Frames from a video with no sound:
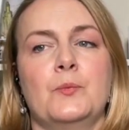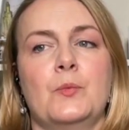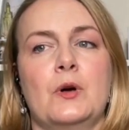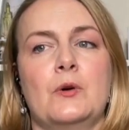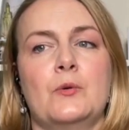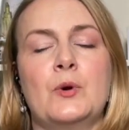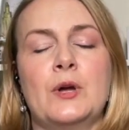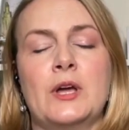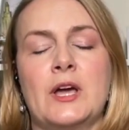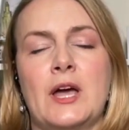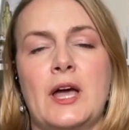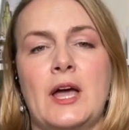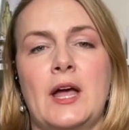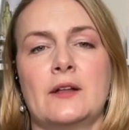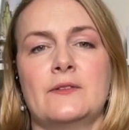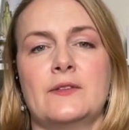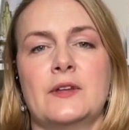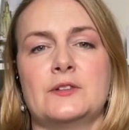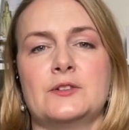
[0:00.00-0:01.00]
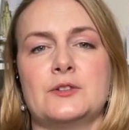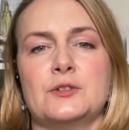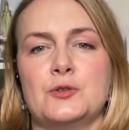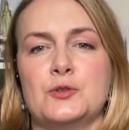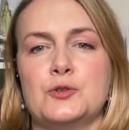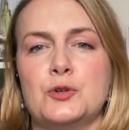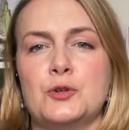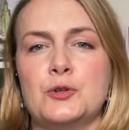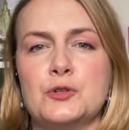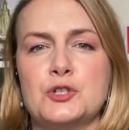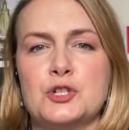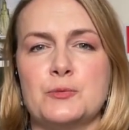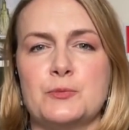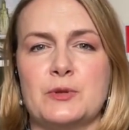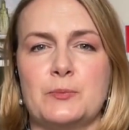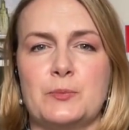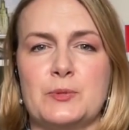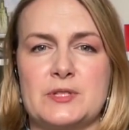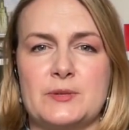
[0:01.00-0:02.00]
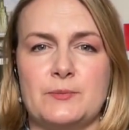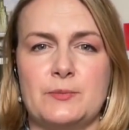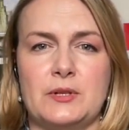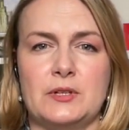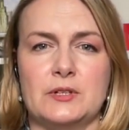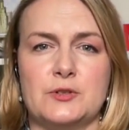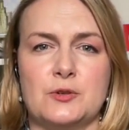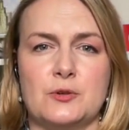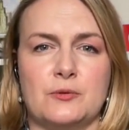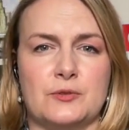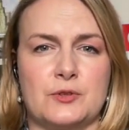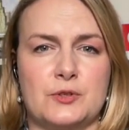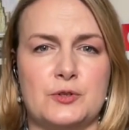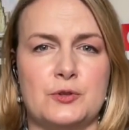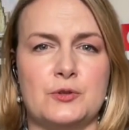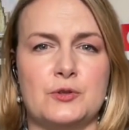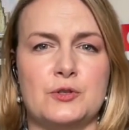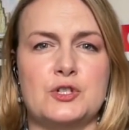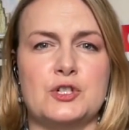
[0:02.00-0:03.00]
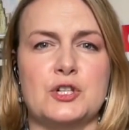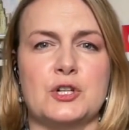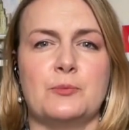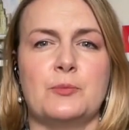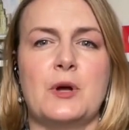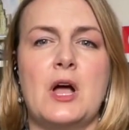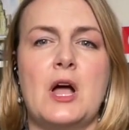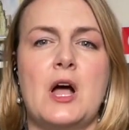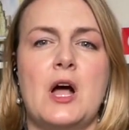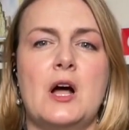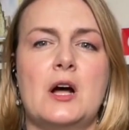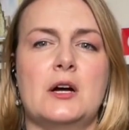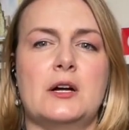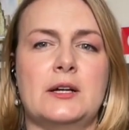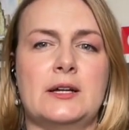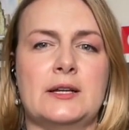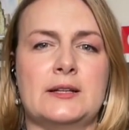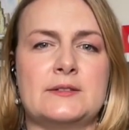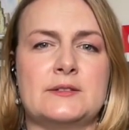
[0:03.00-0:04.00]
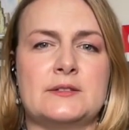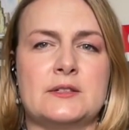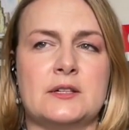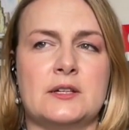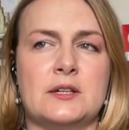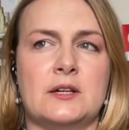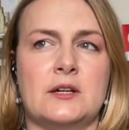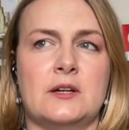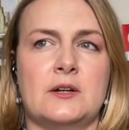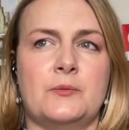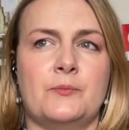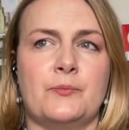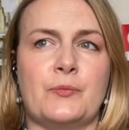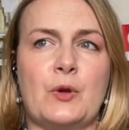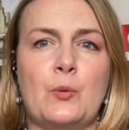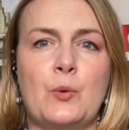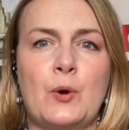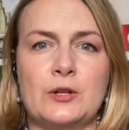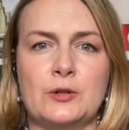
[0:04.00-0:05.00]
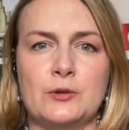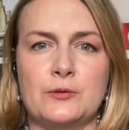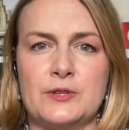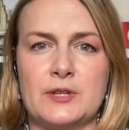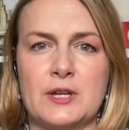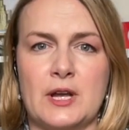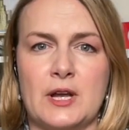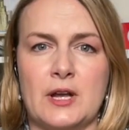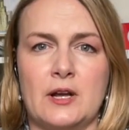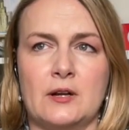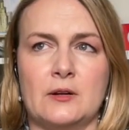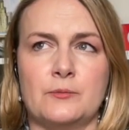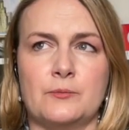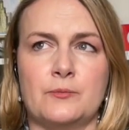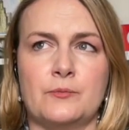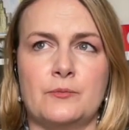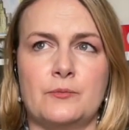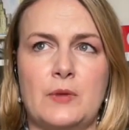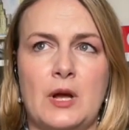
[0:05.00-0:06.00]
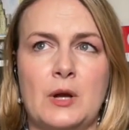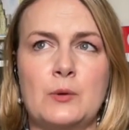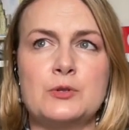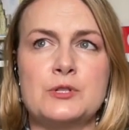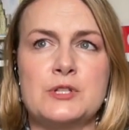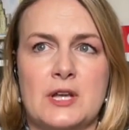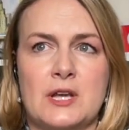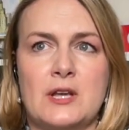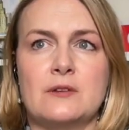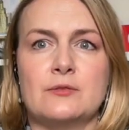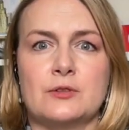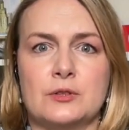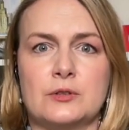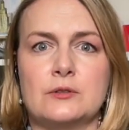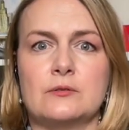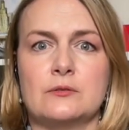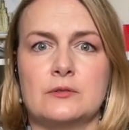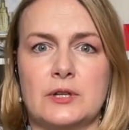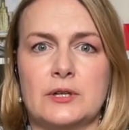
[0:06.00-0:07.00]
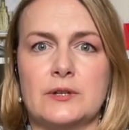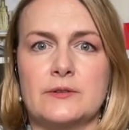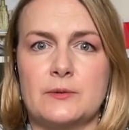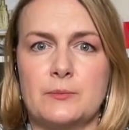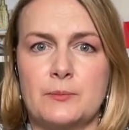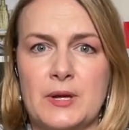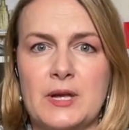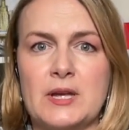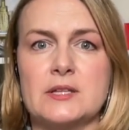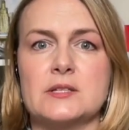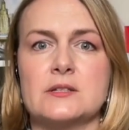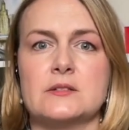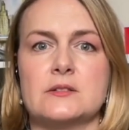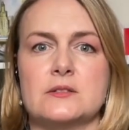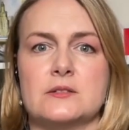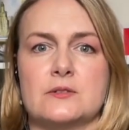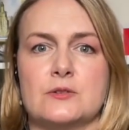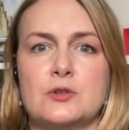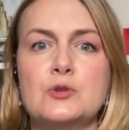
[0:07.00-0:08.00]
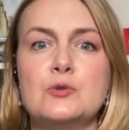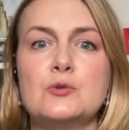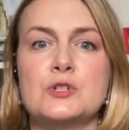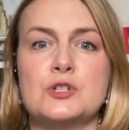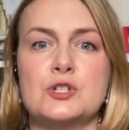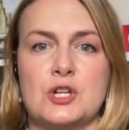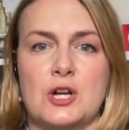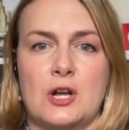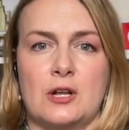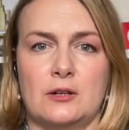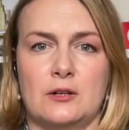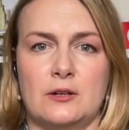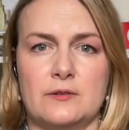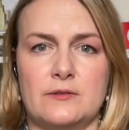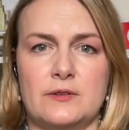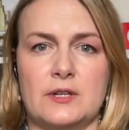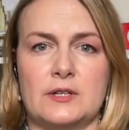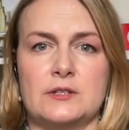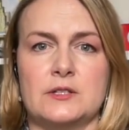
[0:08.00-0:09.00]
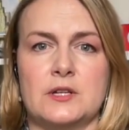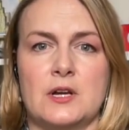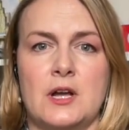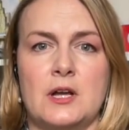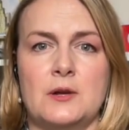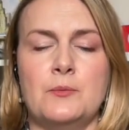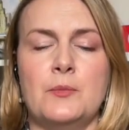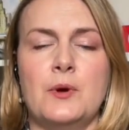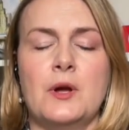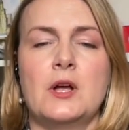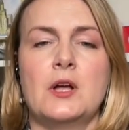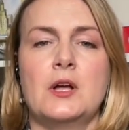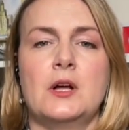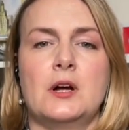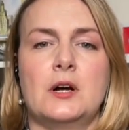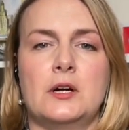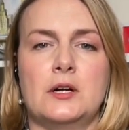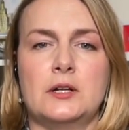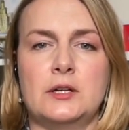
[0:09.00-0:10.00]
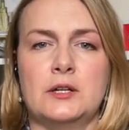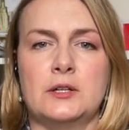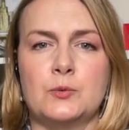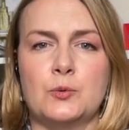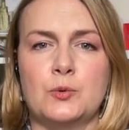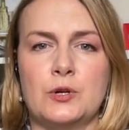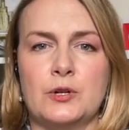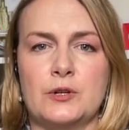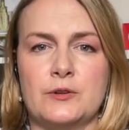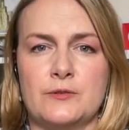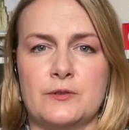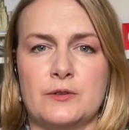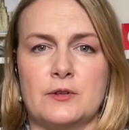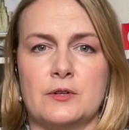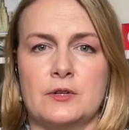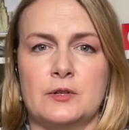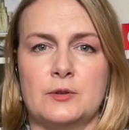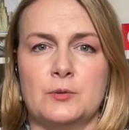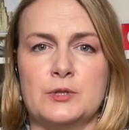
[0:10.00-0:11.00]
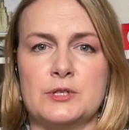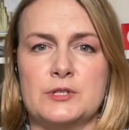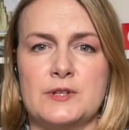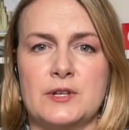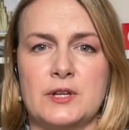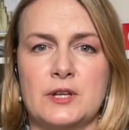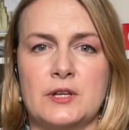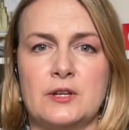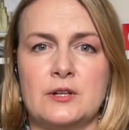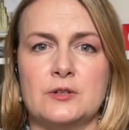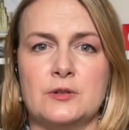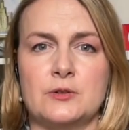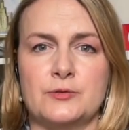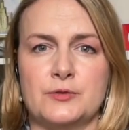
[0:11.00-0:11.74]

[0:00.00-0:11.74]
we had that internship, the possibility of internship at one of the, I would say, even like the best news channel at that time. It was the year of